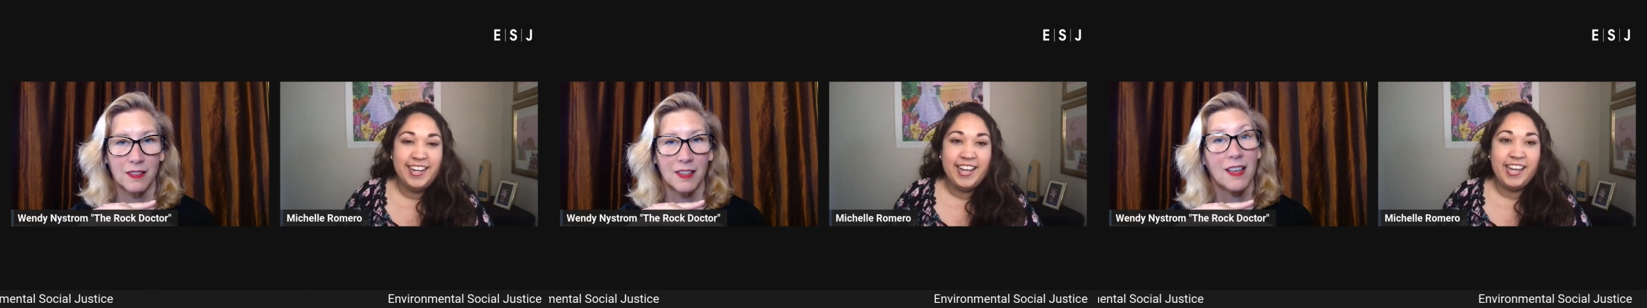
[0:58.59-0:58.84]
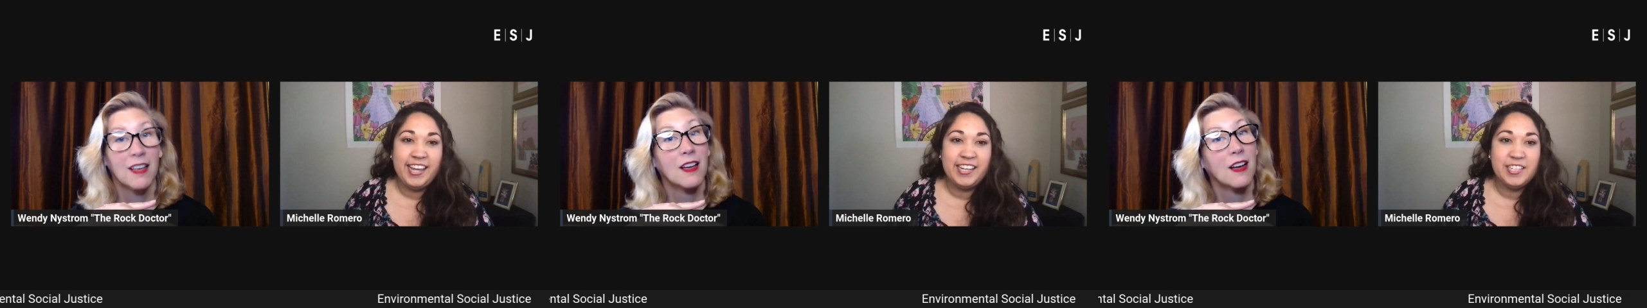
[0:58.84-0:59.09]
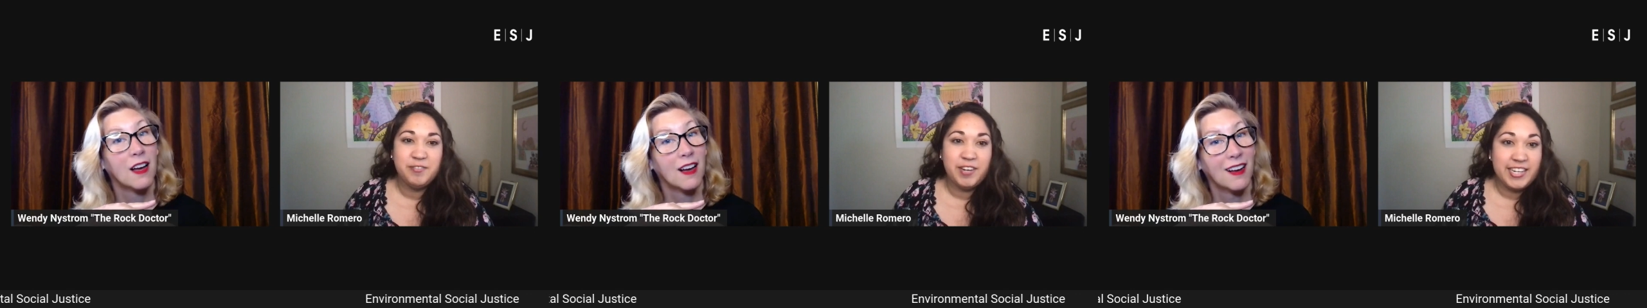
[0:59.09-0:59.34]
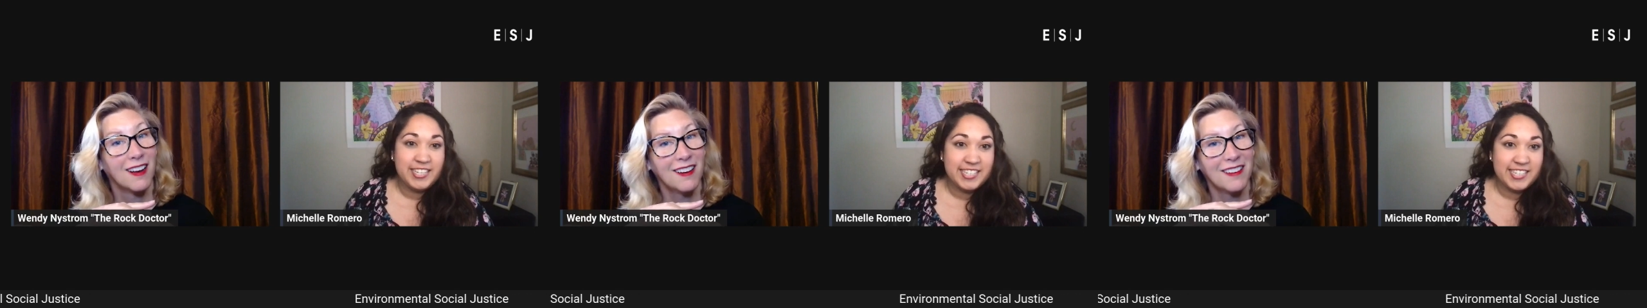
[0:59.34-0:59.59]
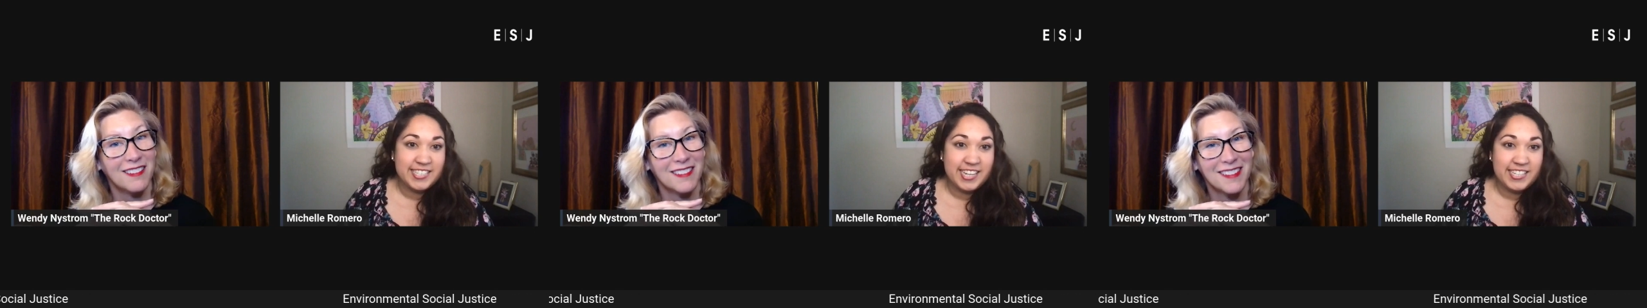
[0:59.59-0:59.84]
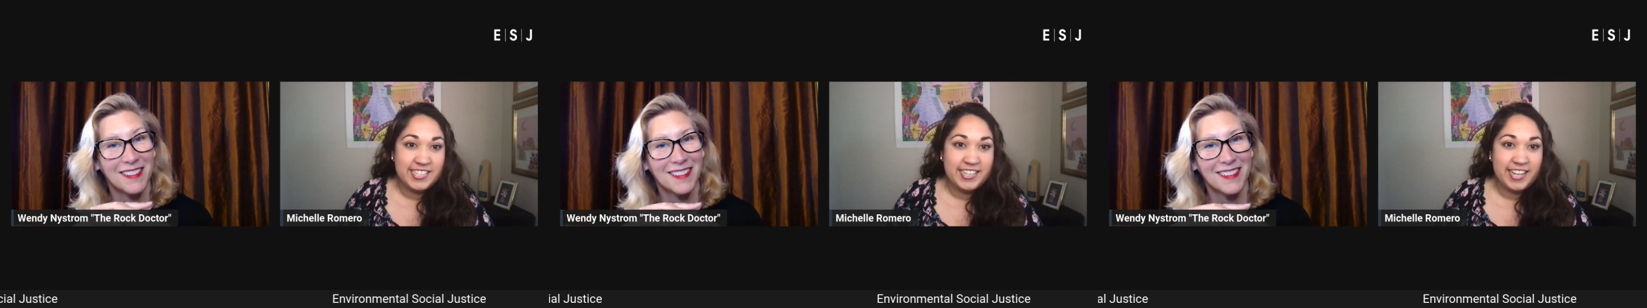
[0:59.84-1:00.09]
Speaker 1: and finding
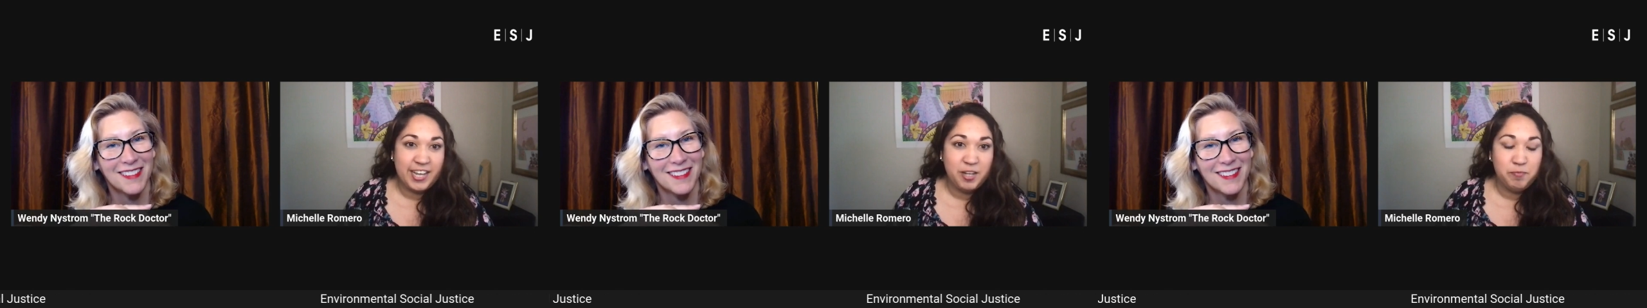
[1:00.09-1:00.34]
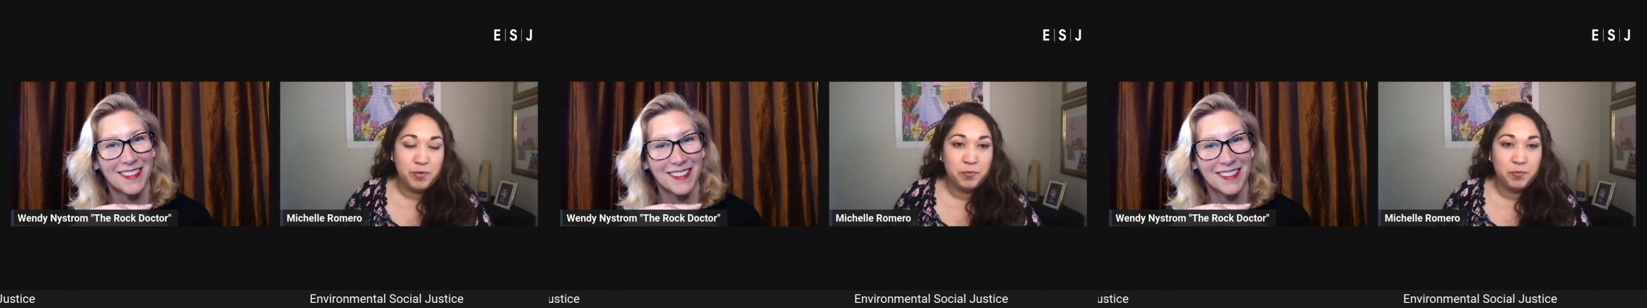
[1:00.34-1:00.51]
success in that, but